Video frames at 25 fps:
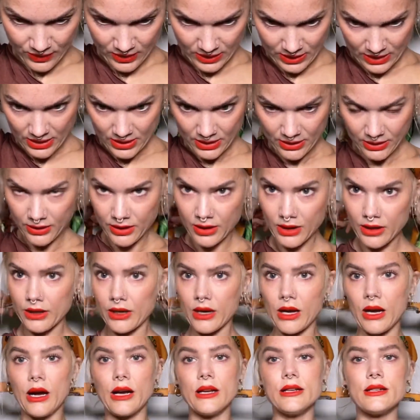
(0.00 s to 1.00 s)
And then
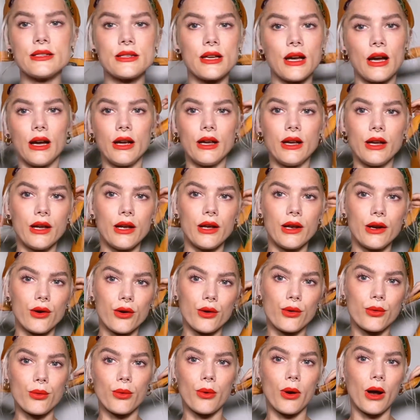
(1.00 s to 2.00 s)
I tie it
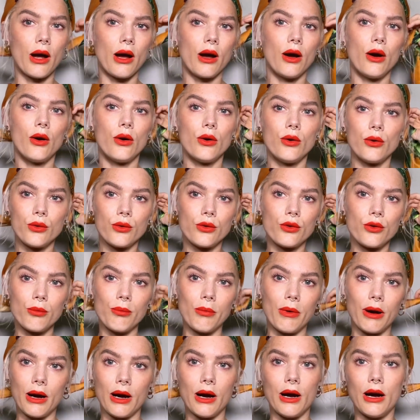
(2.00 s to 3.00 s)
around
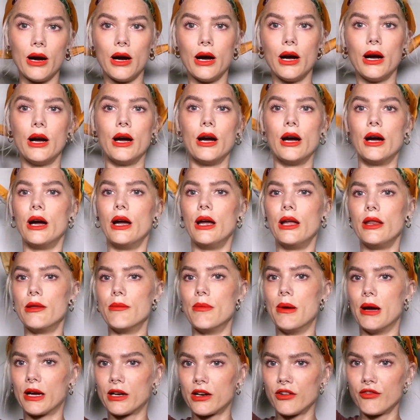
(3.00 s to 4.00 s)
my the
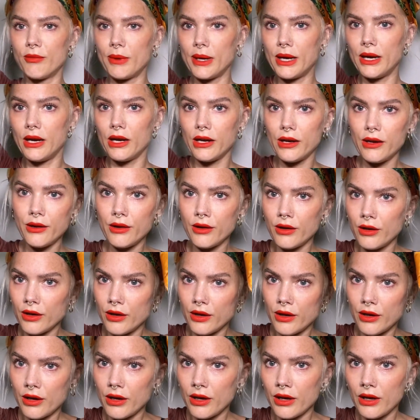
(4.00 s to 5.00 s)
back of my head
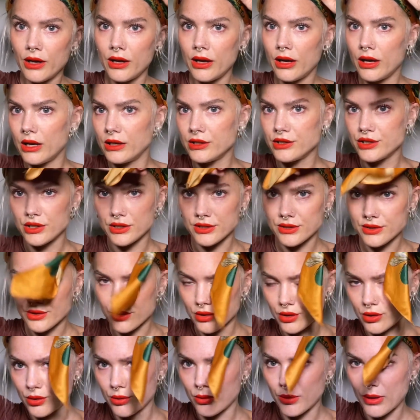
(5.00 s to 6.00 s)
and just
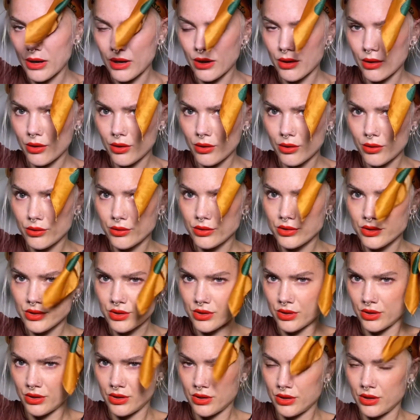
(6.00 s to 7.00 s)
go
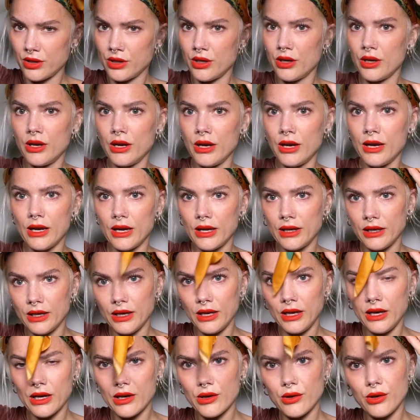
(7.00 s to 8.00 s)
around. And
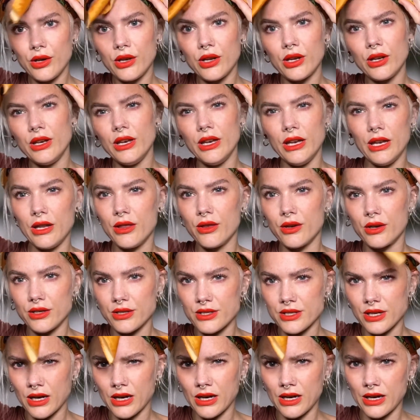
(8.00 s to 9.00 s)
here you can either
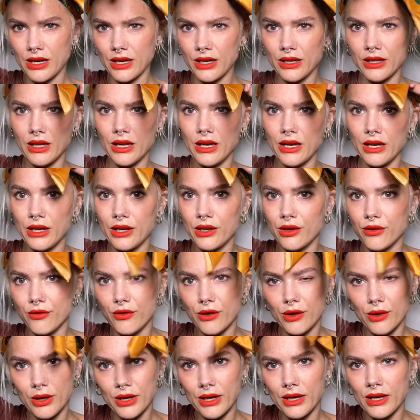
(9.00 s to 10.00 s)
tie like a
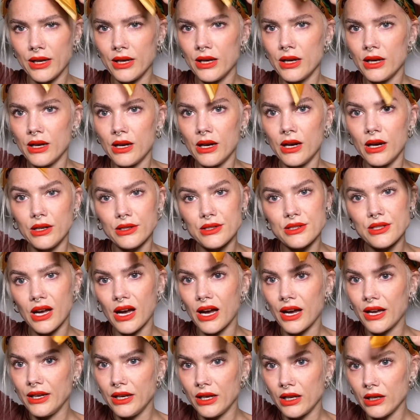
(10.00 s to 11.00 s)
very, a
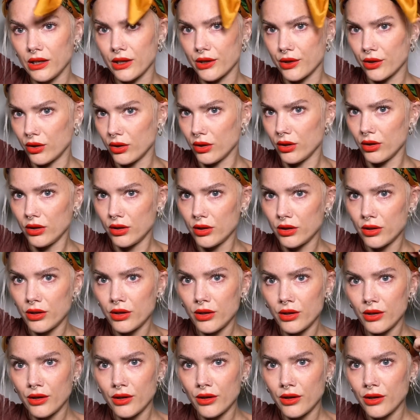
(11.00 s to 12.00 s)
tiny little
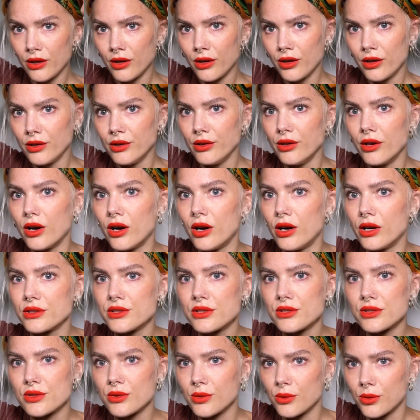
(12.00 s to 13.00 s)

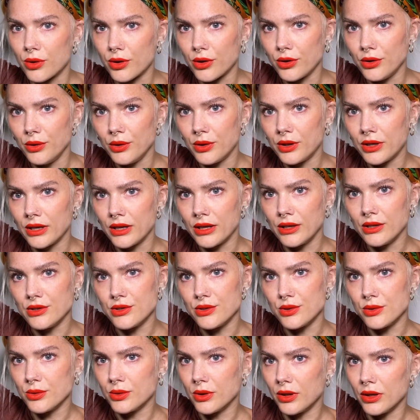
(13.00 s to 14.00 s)
knots or you can
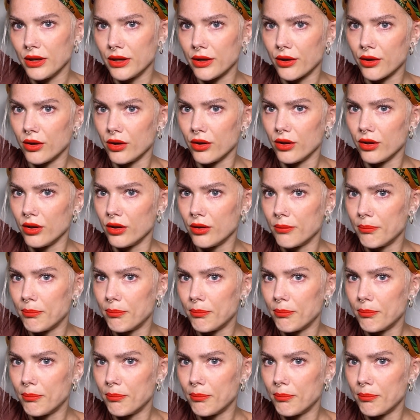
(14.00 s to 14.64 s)
do a little